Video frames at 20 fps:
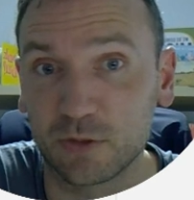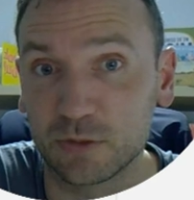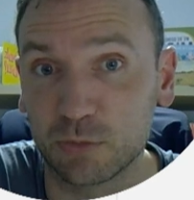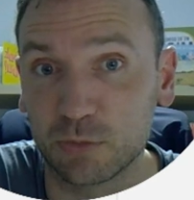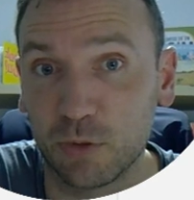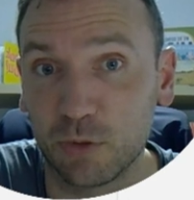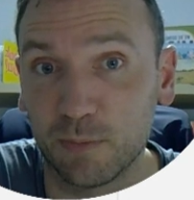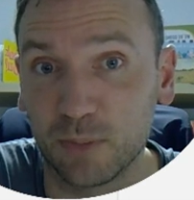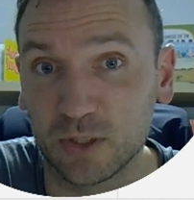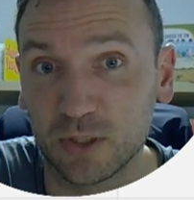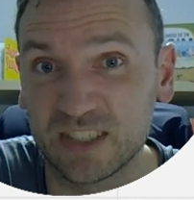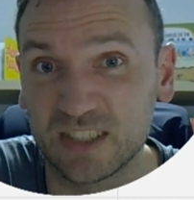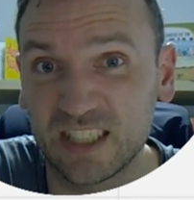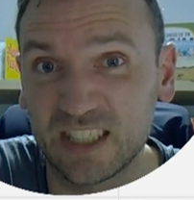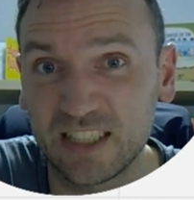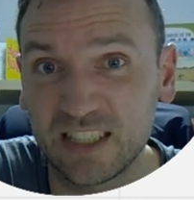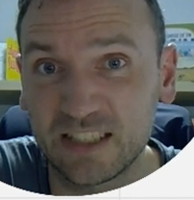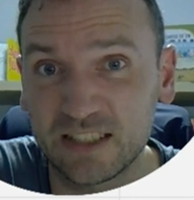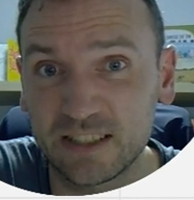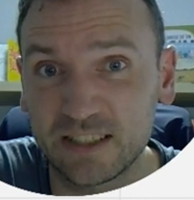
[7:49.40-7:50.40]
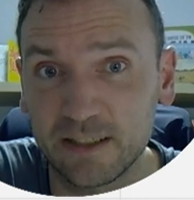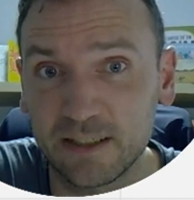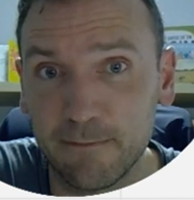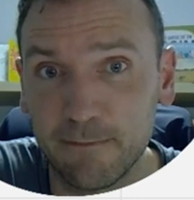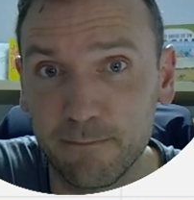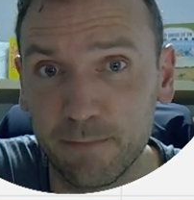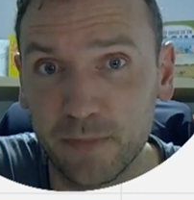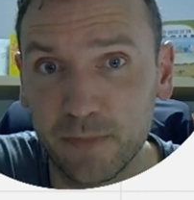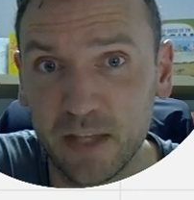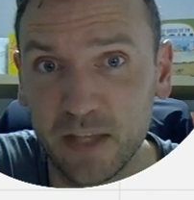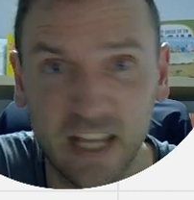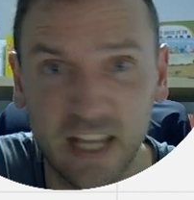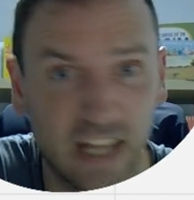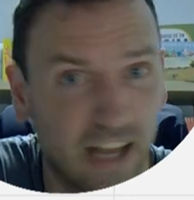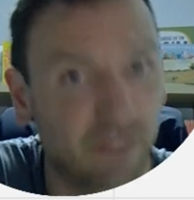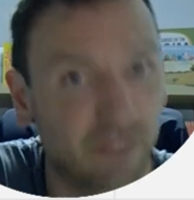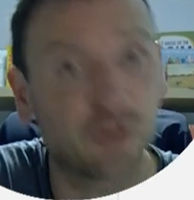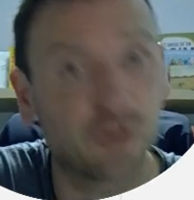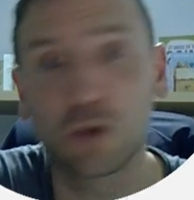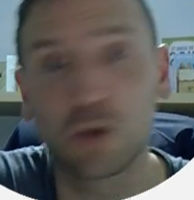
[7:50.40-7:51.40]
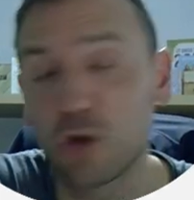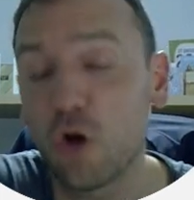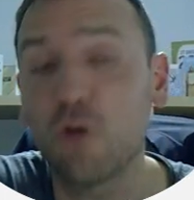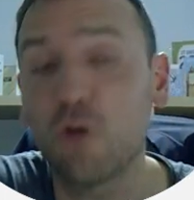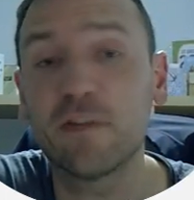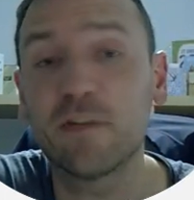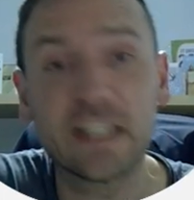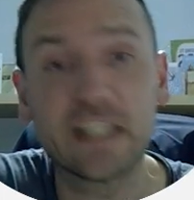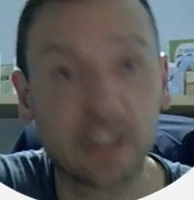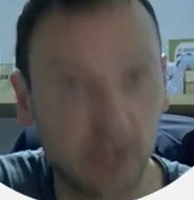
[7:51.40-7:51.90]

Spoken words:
as 1.6. If you'd already